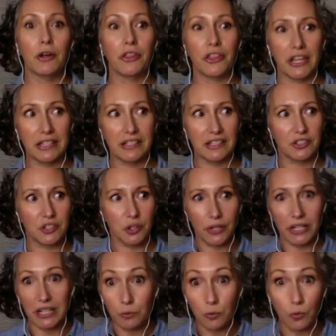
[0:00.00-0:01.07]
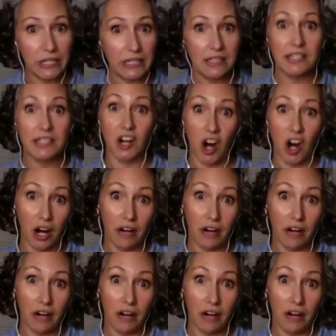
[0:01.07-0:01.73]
things that don't get rinsed off.